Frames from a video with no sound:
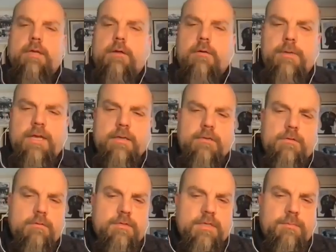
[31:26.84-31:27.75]
I go back
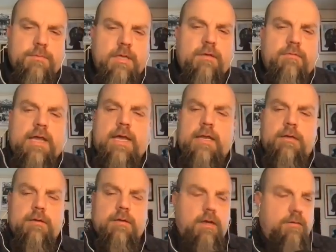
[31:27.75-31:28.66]
to something I've
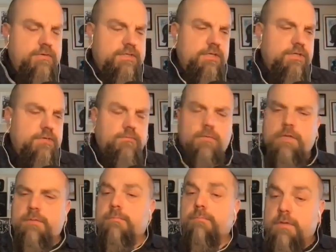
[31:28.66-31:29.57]
had a conversation
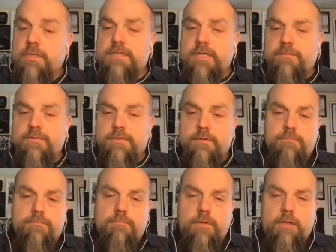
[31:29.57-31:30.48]
with police
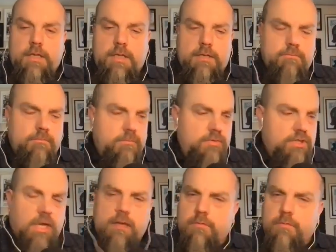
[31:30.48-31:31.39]
officer
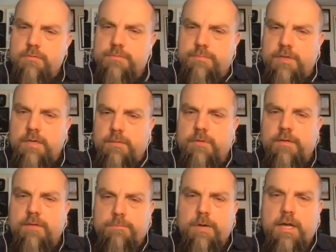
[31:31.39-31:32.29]
Jay, who's been on
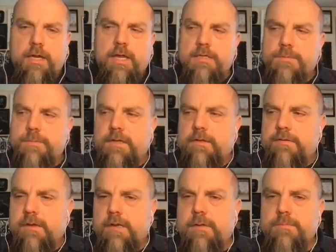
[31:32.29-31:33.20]
my podcast many
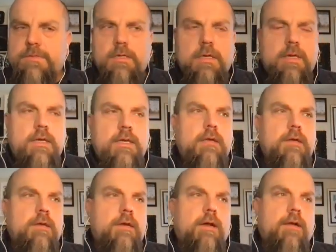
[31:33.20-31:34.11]
times.
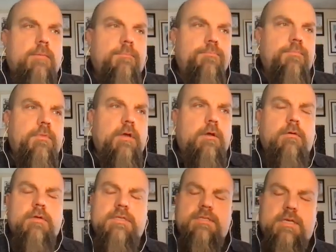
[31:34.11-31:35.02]
The
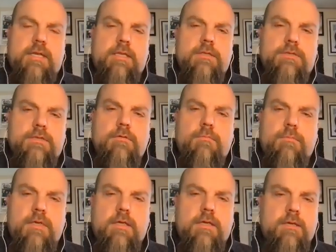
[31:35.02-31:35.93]
code of silence to
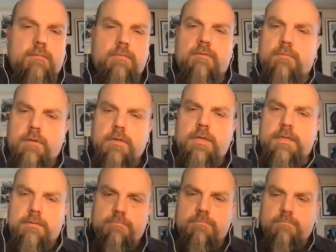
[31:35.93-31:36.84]
me can be
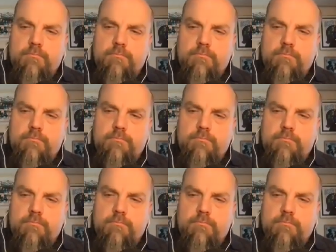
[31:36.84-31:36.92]
really